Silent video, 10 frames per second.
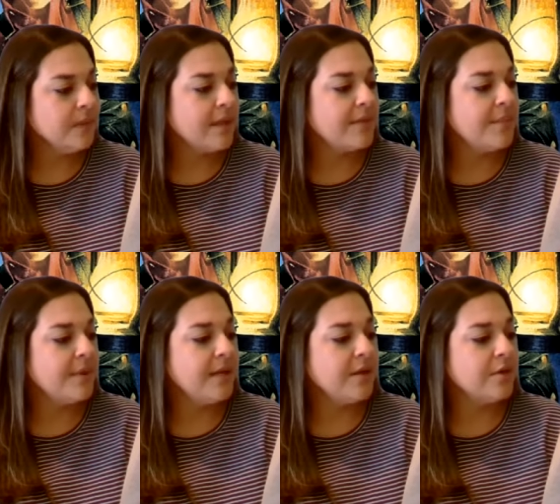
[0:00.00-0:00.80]
The
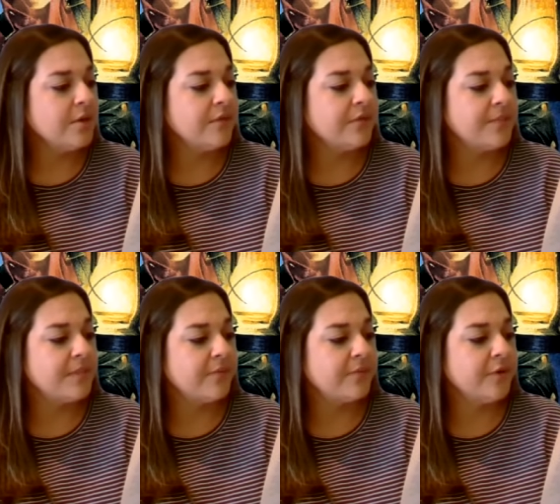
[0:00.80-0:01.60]
money earned from
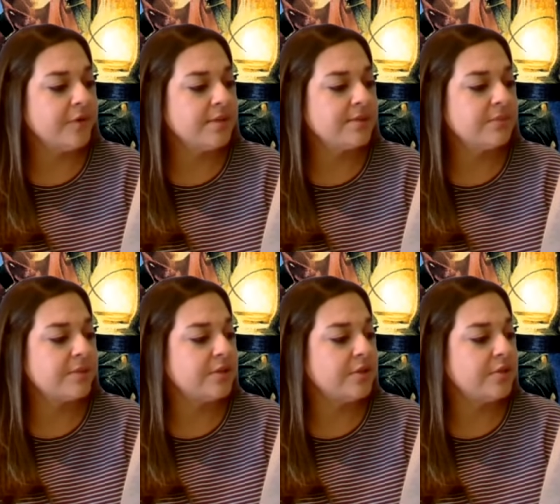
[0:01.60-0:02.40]
the furs was
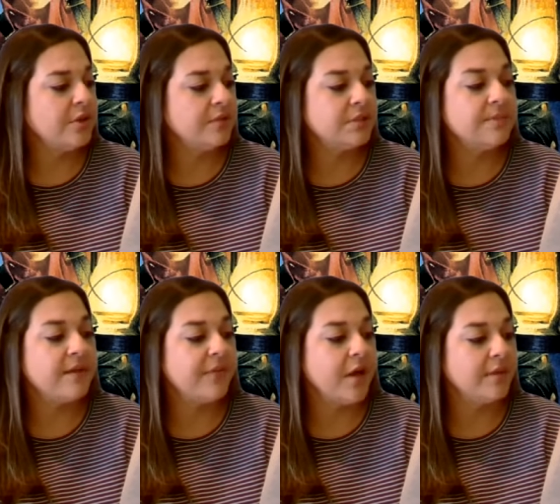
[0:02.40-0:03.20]
turned over to my
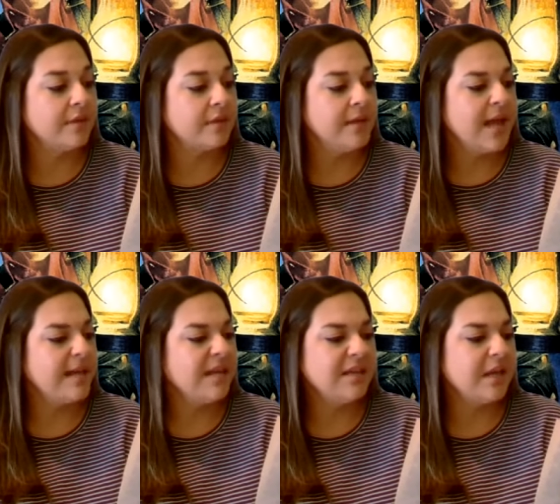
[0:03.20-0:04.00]
father. I
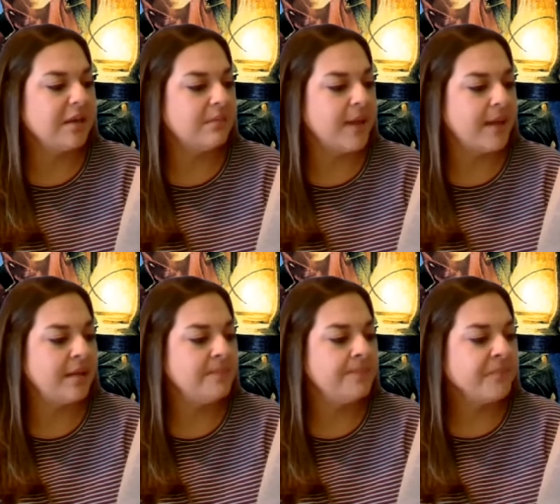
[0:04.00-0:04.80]
didn't care about
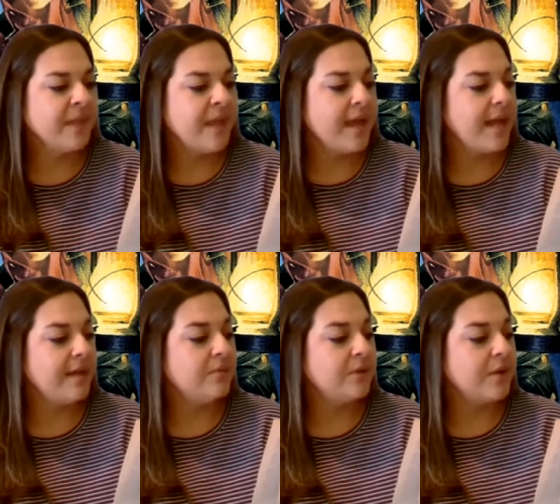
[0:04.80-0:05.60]
it. I
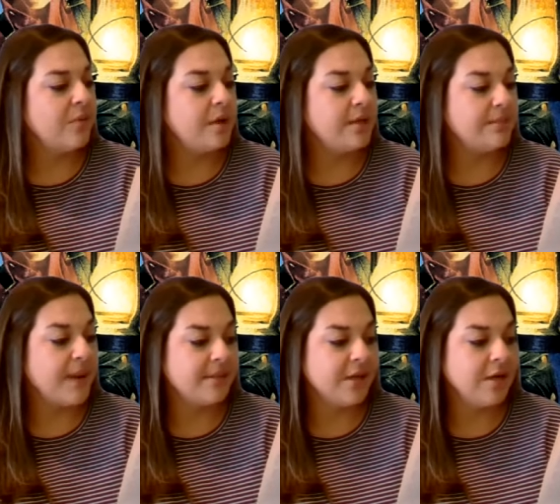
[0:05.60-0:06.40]
had what I wanted,
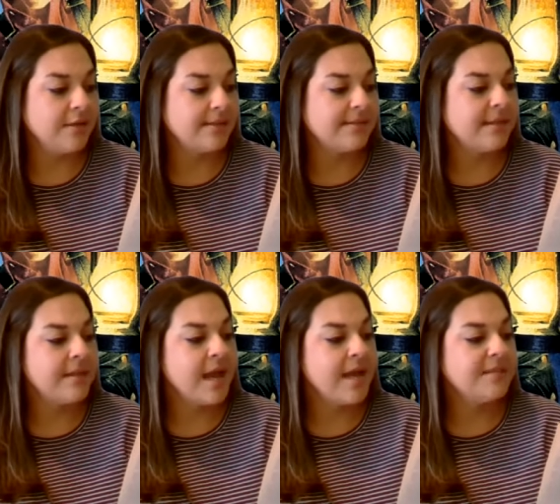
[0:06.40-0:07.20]
my dogs.
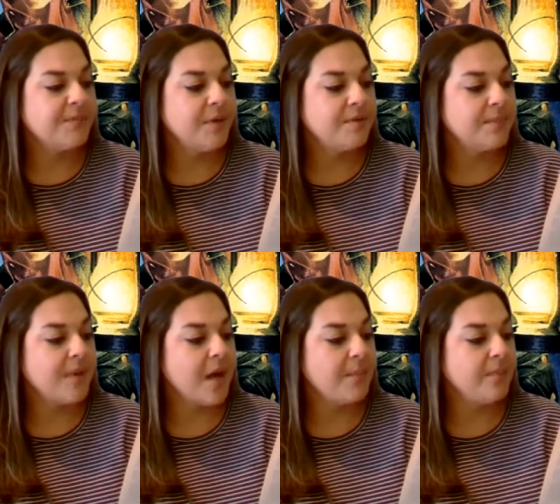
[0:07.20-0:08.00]
I suppose that
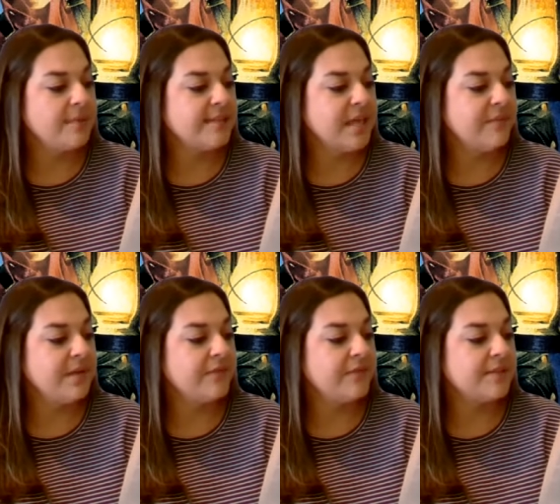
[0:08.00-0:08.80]
Papa was saving
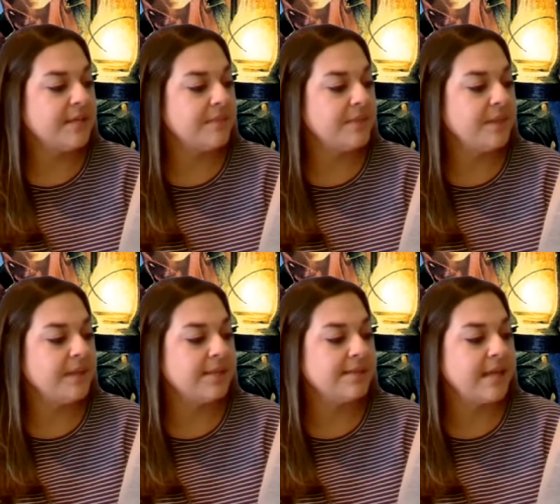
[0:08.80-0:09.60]
it for something
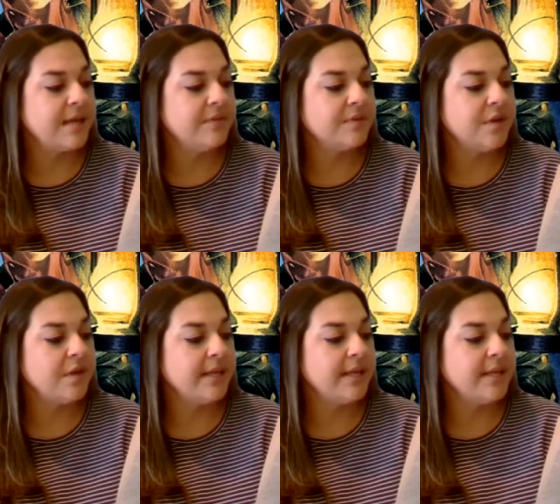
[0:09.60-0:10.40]
because I never
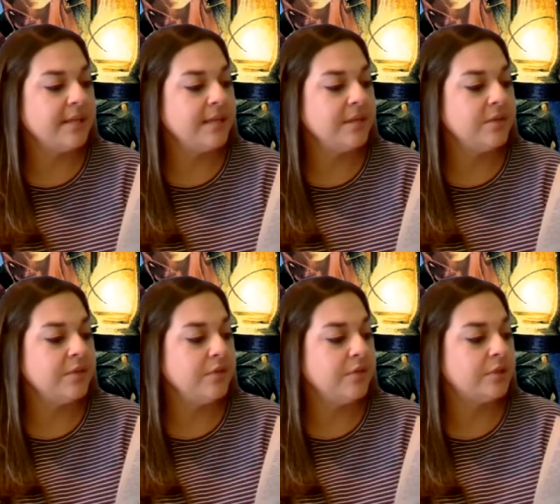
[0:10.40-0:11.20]
saw anything
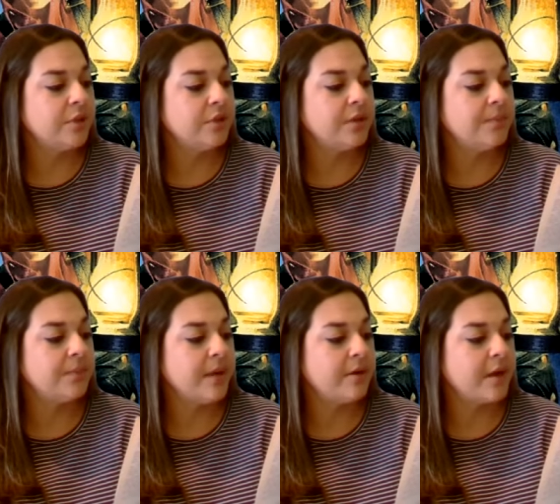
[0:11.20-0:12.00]
new turn up
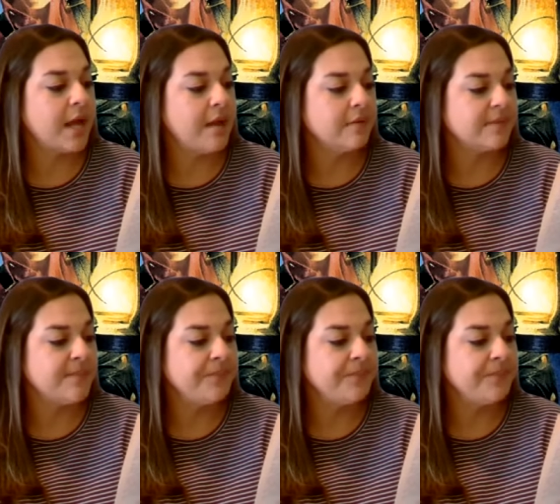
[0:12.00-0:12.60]
around our house.